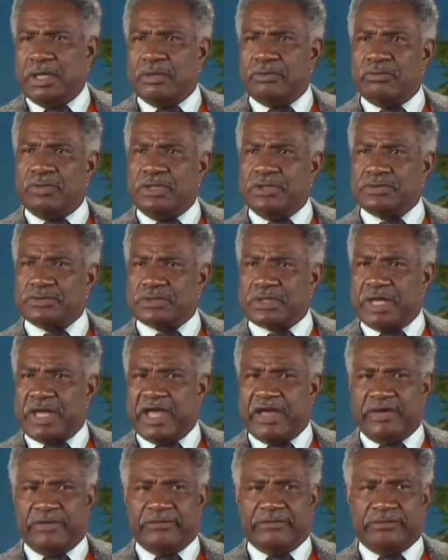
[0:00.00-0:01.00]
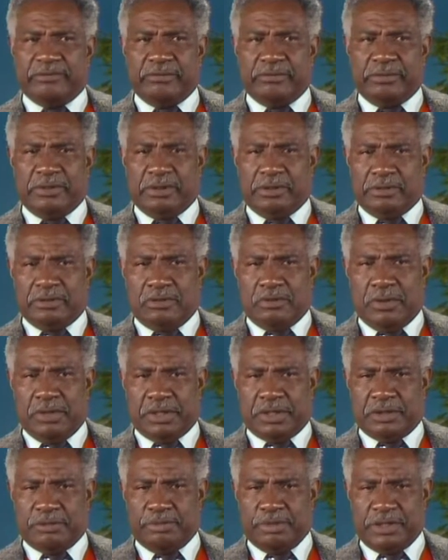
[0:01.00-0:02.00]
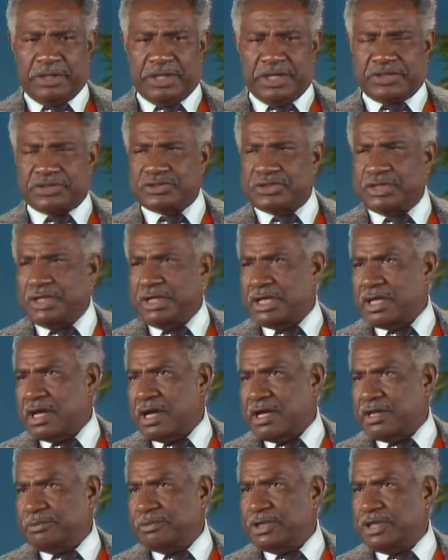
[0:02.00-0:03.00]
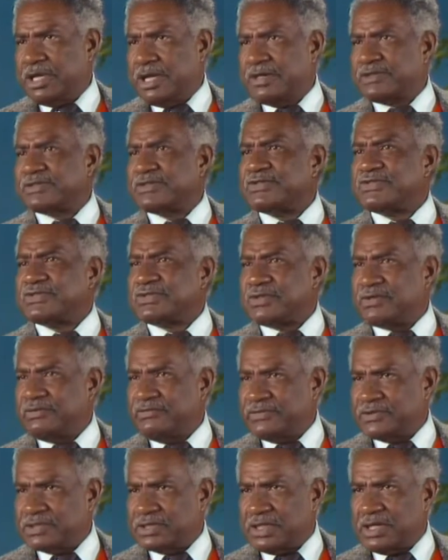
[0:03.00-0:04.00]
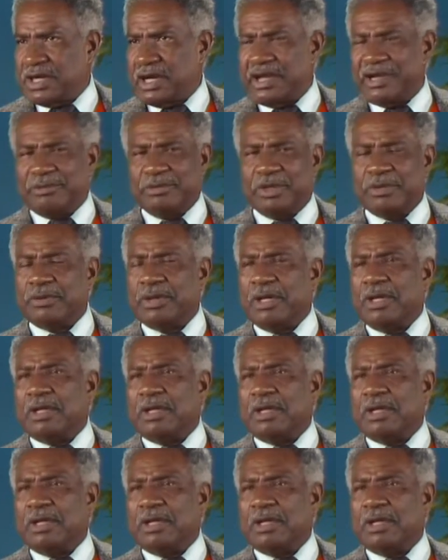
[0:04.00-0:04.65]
We used to have to work in a production economy, now it's a service economy.